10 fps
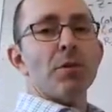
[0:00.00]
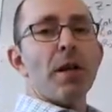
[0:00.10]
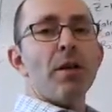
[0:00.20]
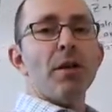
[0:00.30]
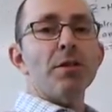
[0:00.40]

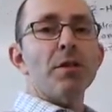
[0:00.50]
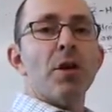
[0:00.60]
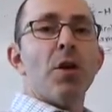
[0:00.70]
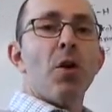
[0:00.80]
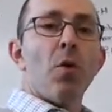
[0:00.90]
tell us
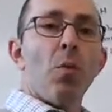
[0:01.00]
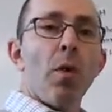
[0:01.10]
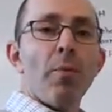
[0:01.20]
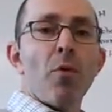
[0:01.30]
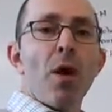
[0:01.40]

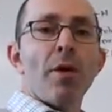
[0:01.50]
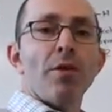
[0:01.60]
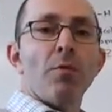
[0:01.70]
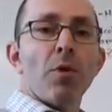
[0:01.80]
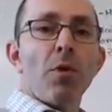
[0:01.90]
what
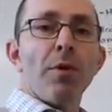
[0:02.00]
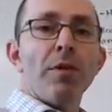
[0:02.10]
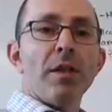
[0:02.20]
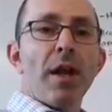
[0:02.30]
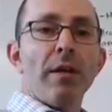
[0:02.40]
product we're going
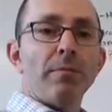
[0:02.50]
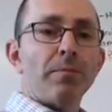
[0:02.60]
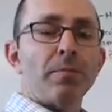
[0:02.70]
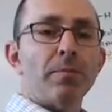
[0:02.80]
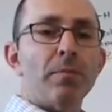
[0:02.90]
to get.
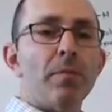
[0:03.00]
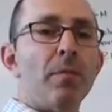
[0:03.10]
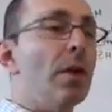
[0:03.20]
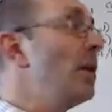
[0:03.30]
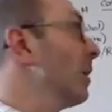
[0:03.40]

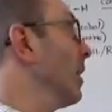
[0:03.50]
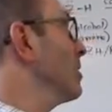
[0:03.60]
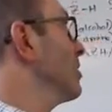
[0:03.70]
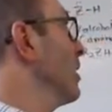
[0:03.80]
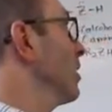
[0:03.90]
In the
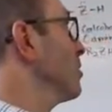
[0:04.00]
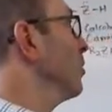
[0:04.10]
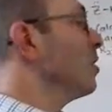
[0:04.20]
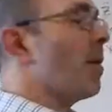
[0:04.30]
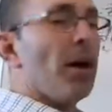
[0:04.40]
case of the
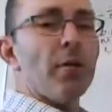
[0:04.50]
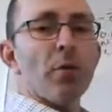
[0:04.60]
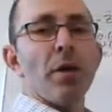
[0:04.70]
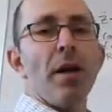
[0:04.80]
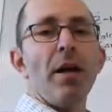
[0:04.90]
oxonium ion, we're
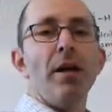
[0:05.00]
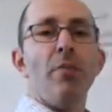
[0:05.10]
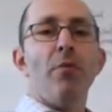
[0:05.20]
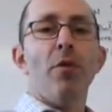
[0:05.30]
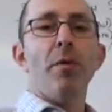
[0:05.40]
going to end
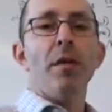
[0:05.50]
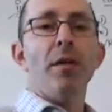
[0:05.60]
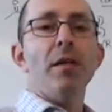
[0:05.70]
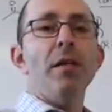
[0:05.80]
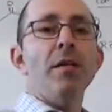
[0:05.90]
up forming
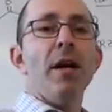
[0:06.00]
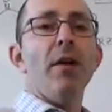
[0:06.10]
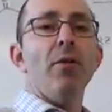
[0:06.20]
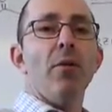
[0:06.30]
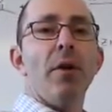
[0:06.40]
a
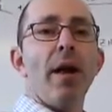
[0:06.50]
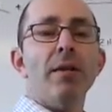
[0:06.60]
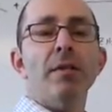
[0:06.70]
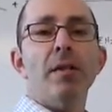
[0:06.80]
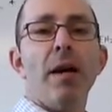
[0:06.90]
ketal or an
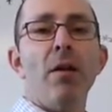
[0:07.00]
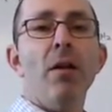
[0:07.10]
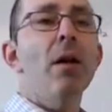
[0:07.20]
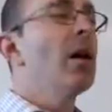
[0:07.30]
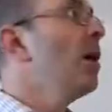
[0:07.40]

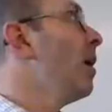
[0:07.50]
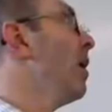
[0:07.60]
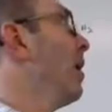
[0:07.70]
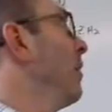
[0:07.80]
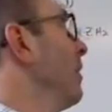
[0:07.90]
acetal.
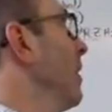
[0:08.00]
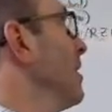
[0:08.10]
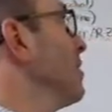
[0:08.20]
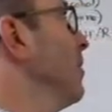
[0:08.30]
In the case of